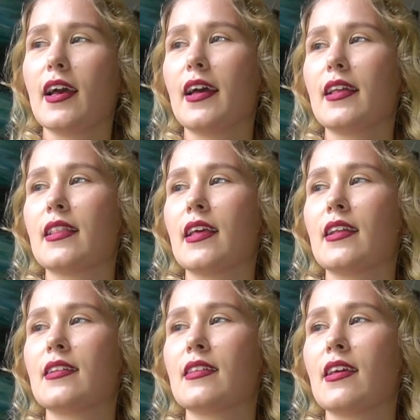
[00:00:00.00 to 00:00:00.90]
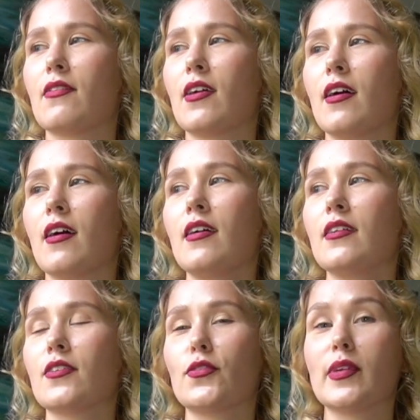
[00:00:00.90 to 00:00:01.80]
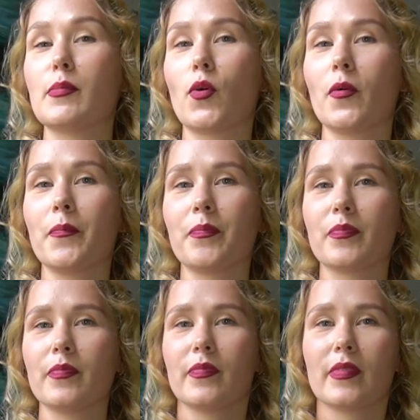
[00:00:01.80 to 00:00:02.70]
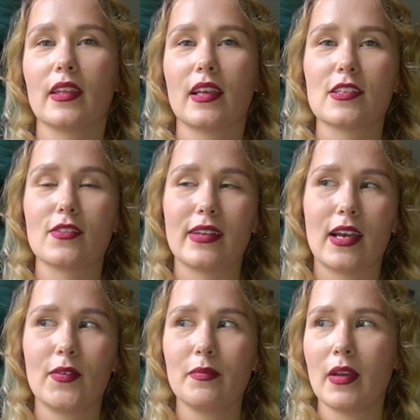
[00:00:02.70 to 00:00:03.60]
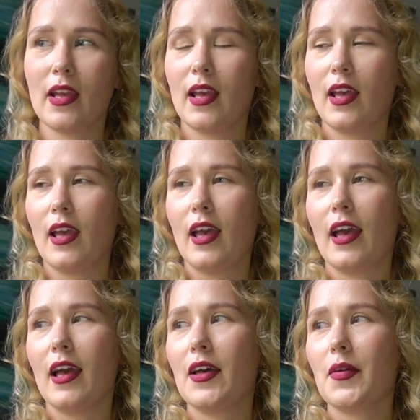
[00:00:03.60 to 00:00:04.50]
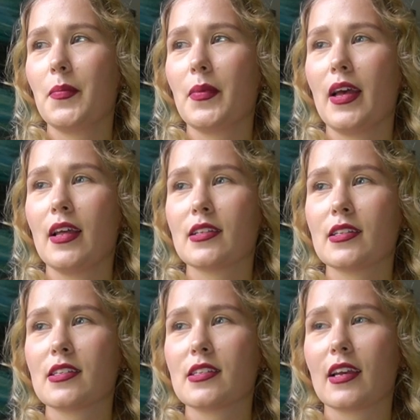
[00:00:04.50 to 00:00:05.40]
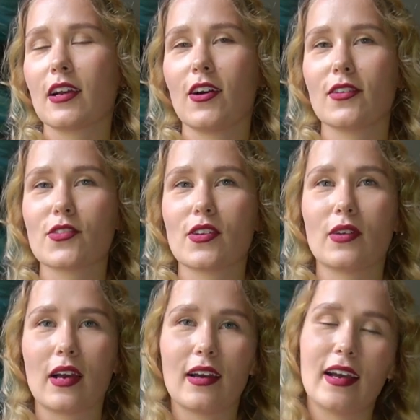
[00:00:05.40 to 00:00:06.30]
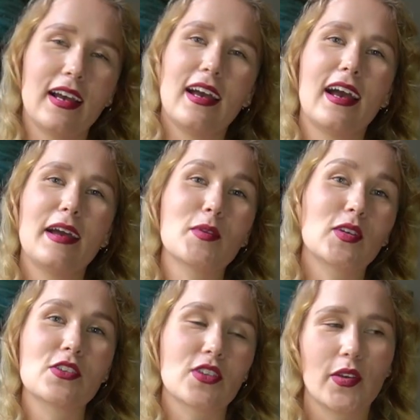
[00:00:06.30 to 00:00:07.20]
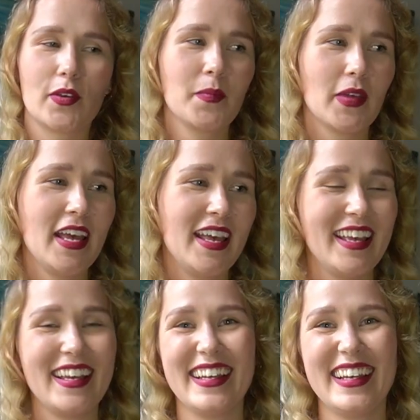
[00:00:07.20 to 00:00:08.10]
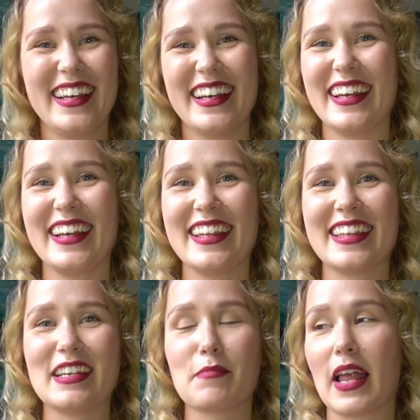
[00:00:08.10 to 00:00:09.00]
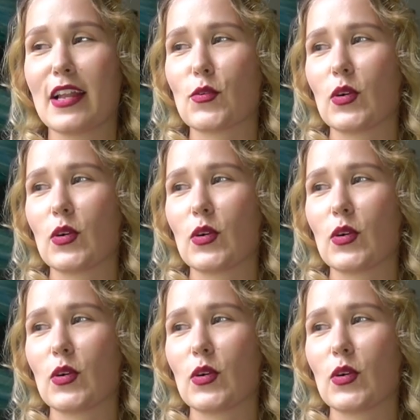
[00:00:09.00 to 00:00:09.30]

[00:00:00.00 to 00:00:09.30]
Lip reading: And then there are 3 more as of now. And so I'm not going to show you the planned